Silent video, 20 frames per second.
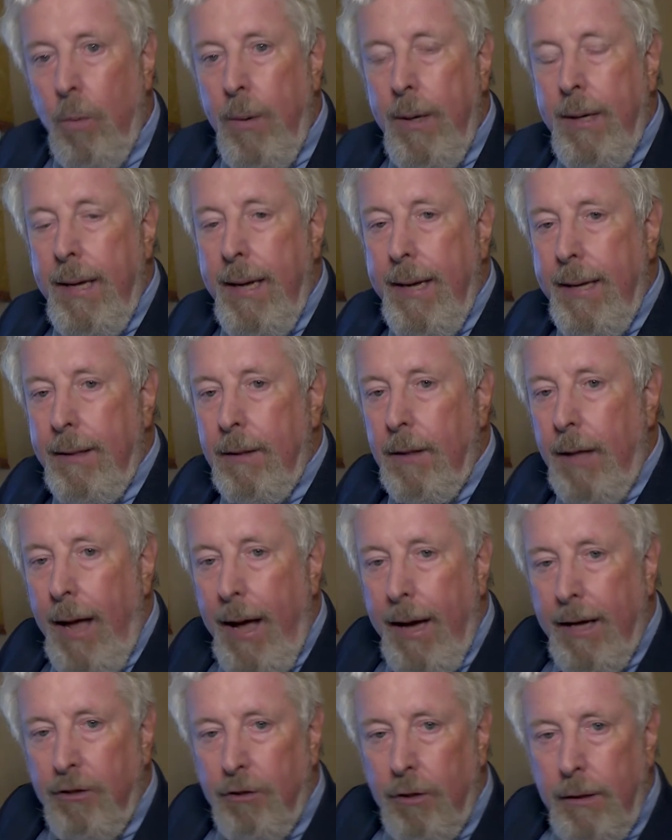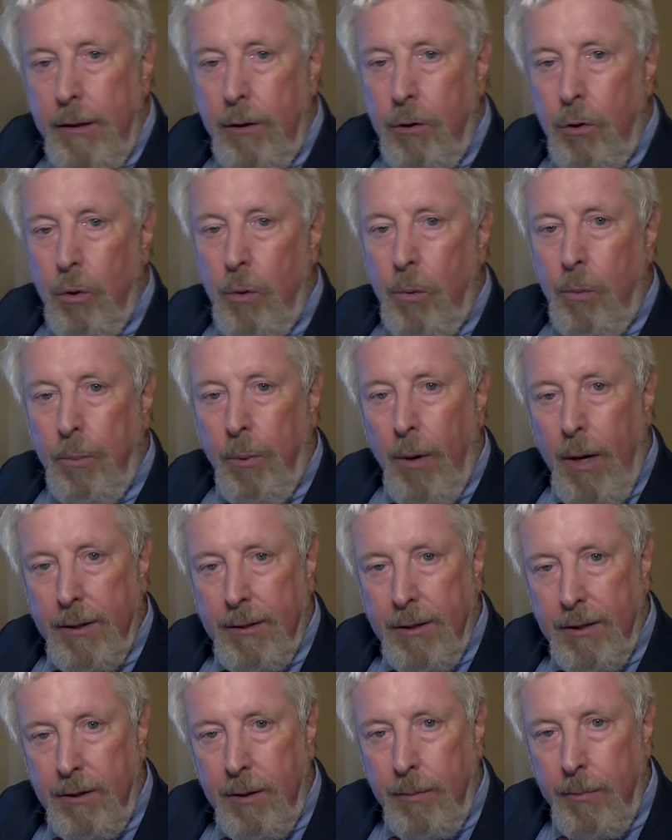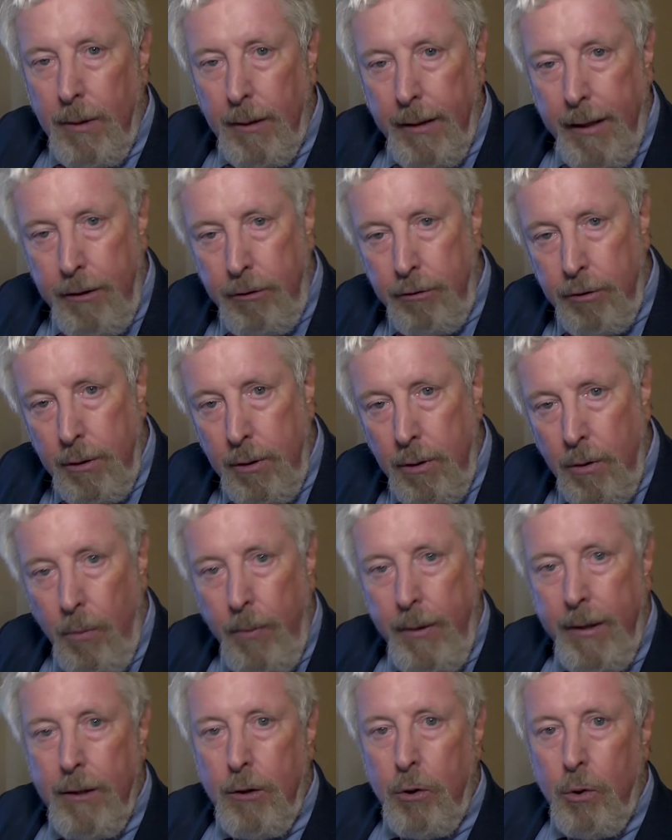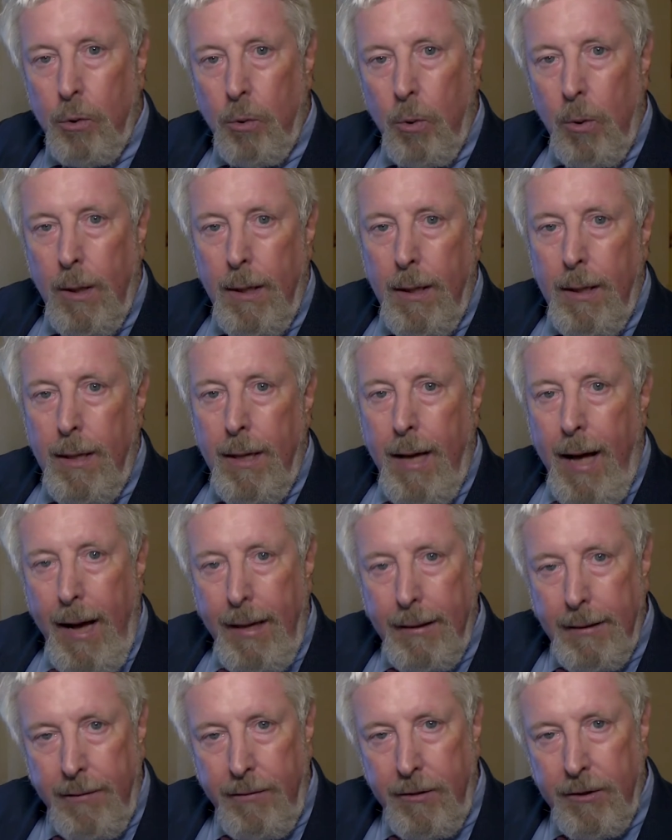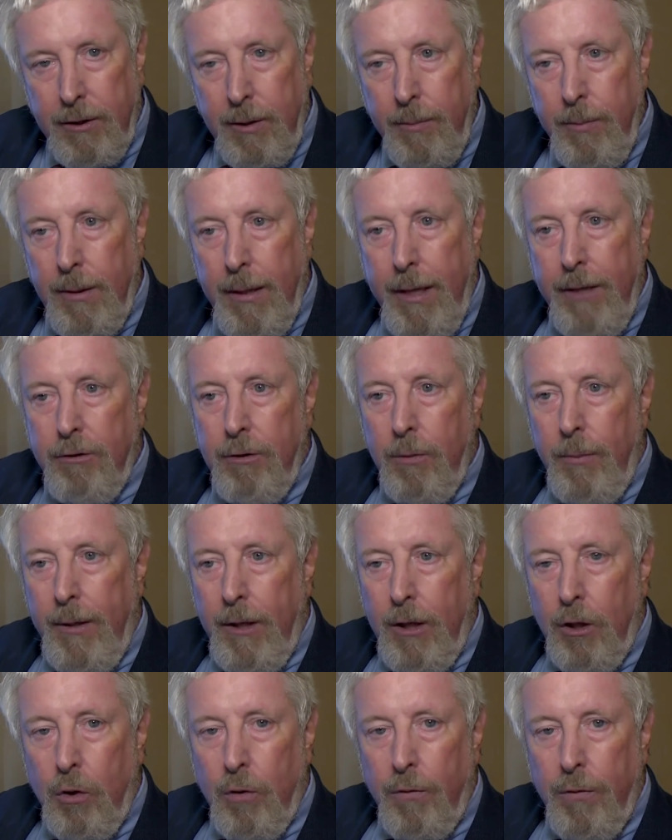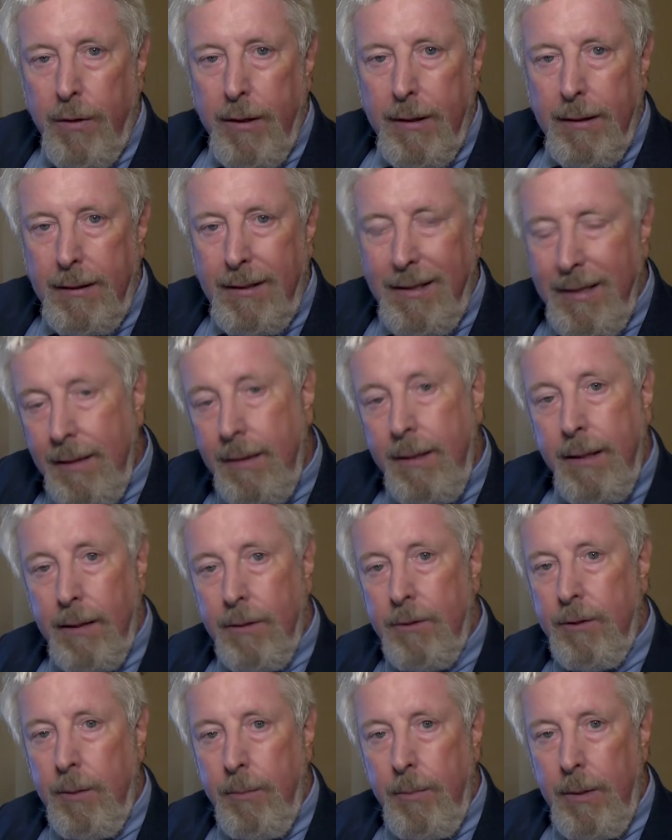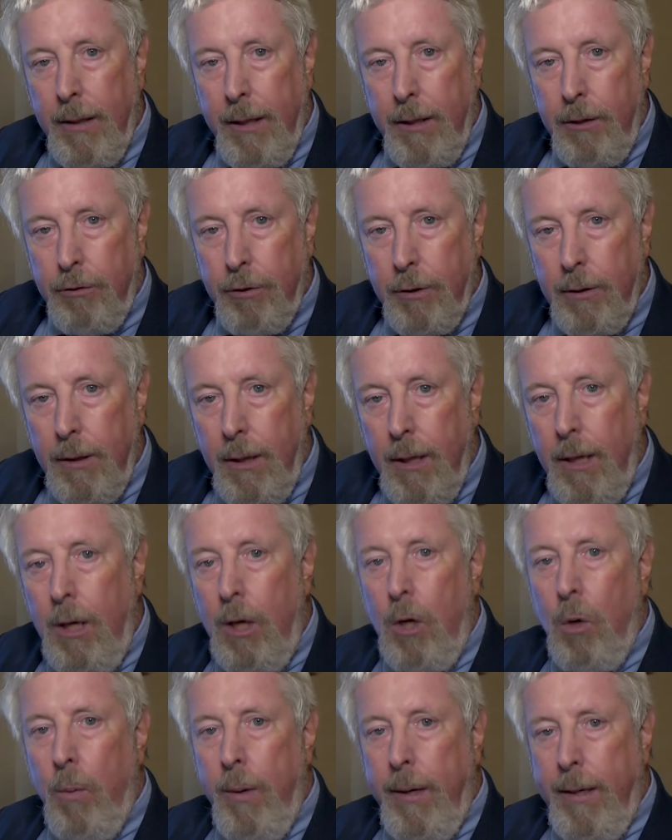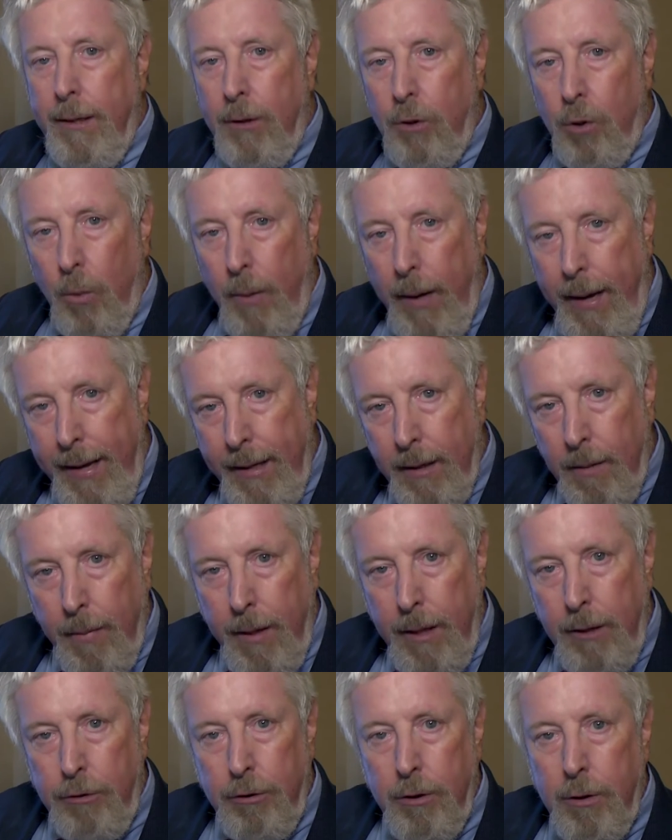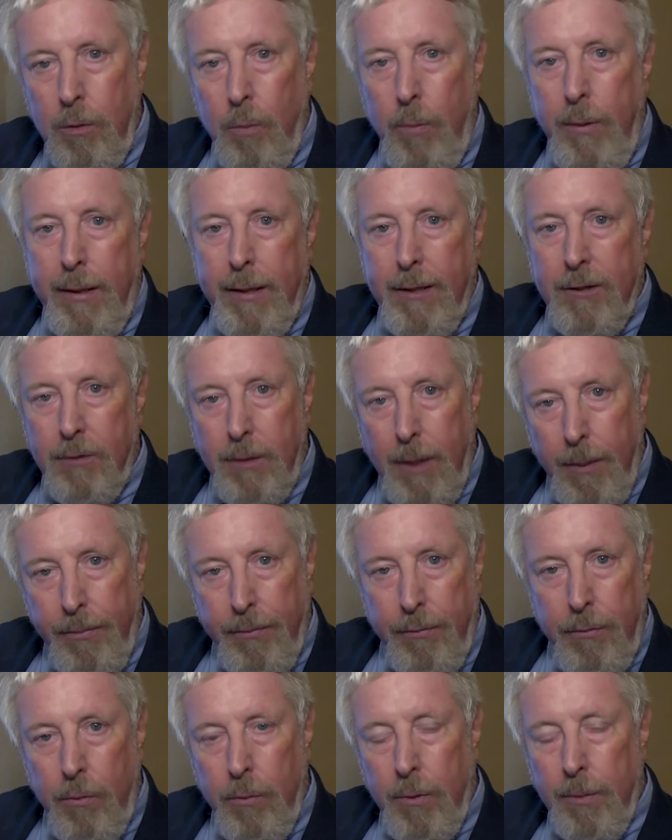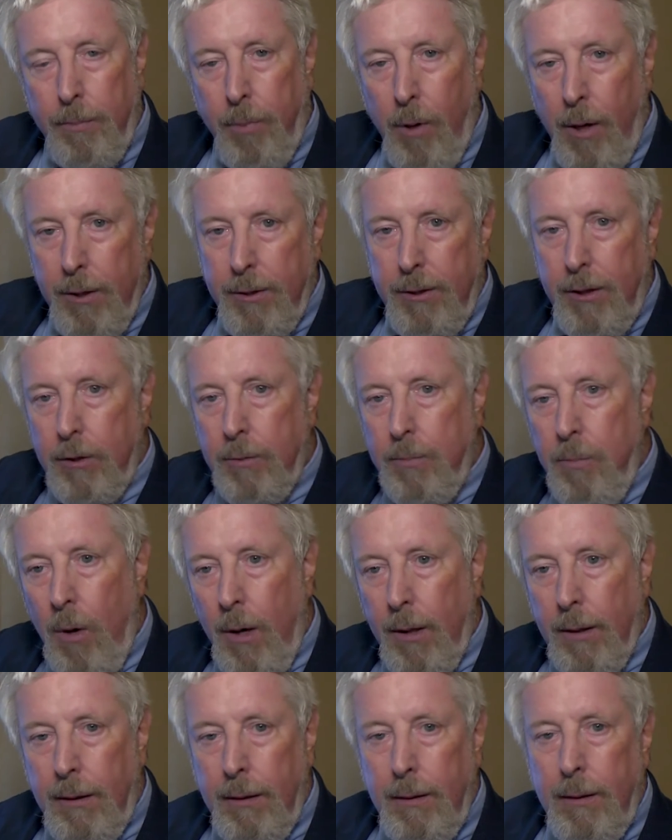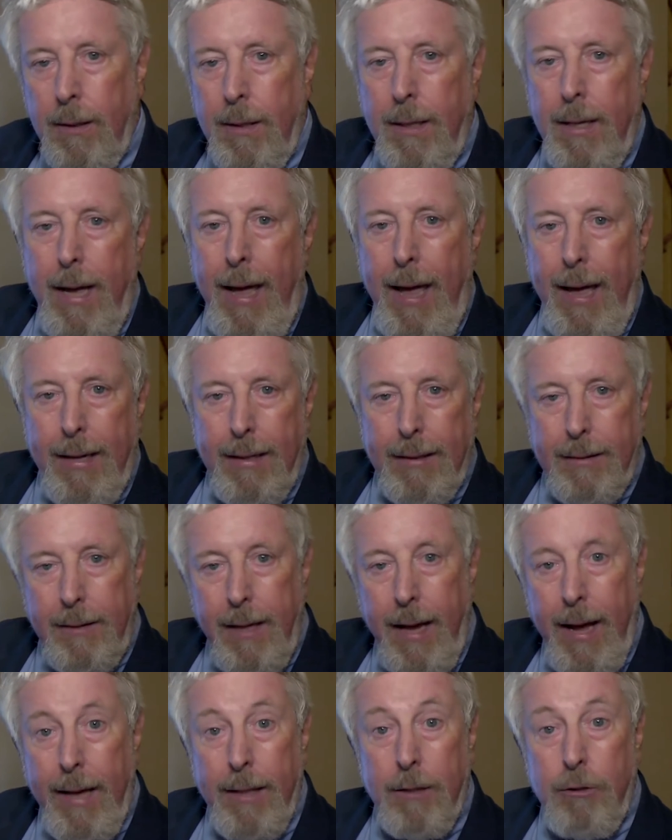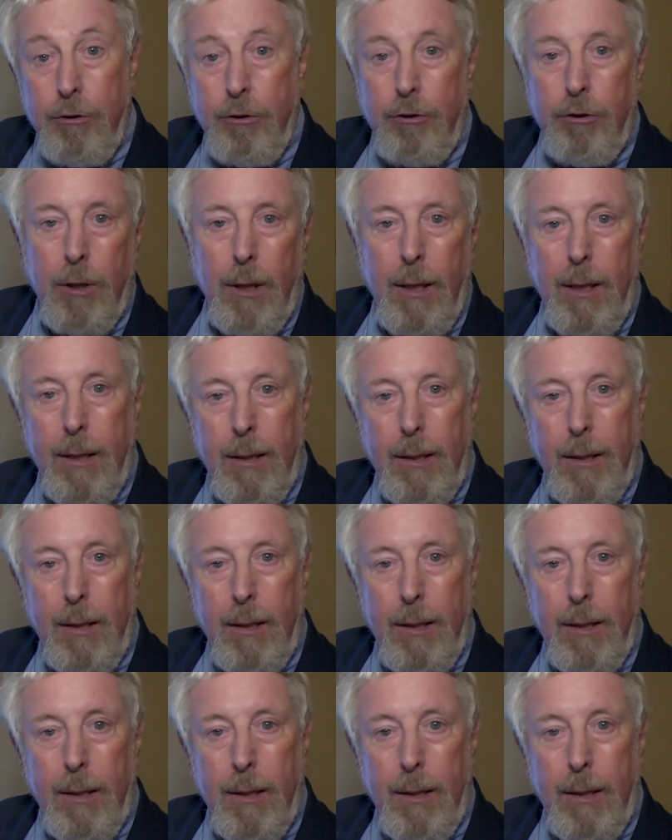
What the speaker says: we can actually do process simulation, we can do high-level simulation, we can do very detailed simulation, we can do animation, we can step through the process model and attach